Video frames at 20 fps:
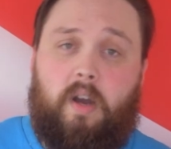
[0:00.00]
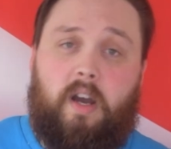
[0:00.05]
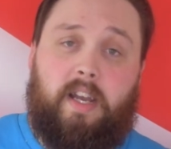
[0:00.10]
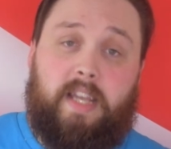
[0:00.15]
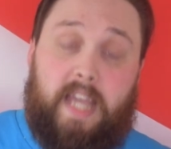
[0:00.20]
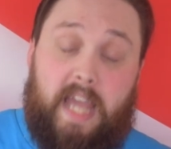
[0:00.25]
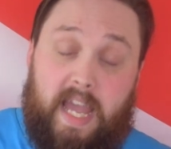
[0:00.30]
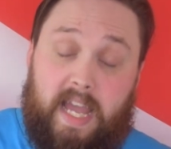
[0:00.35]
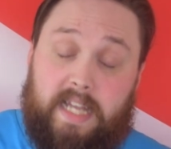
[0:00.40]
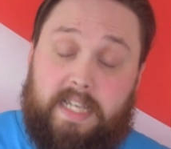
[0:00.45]
I
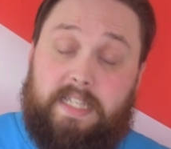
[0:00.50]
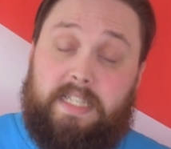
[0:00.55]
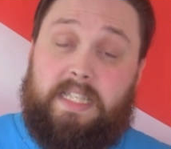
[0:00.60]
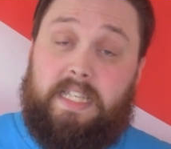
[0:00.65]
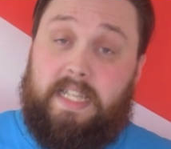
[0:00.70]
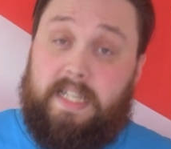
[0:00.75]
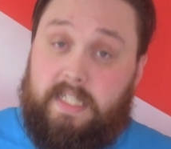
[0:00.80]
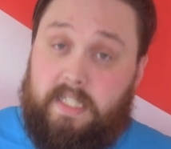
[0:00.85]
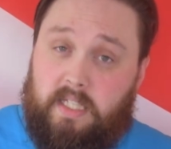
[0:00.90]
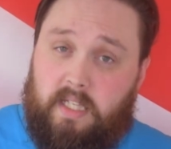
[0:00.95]
can
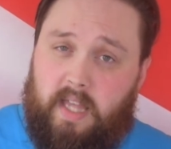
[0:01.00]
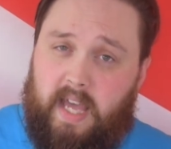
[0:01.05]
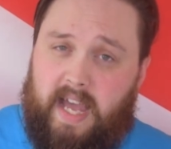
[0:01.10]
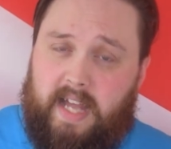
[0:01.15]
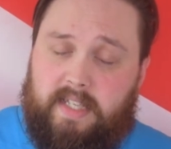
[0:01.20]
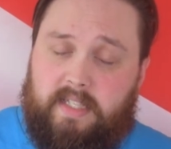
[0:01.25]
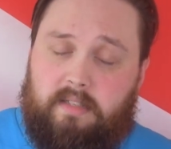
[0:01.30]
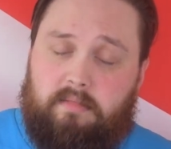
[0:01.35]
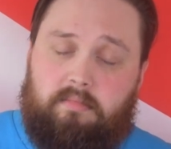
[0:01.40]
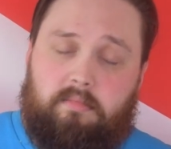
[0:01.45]
ditch
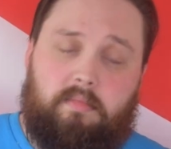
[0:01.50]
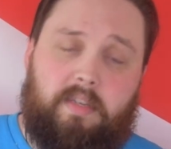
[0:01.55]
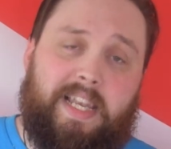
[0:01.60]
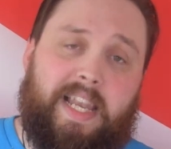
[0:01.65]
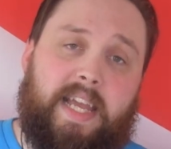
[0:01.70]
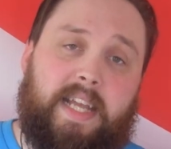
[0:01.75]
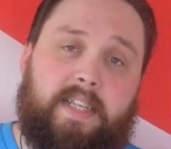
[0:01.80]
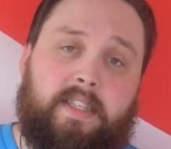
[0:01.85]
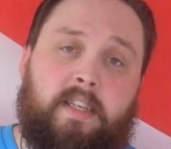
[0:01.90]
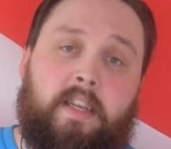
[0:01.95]
that
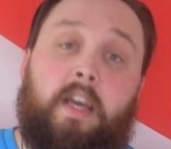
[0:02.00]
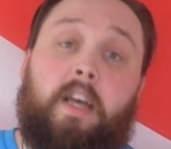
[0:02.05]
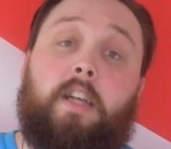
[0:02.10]
lead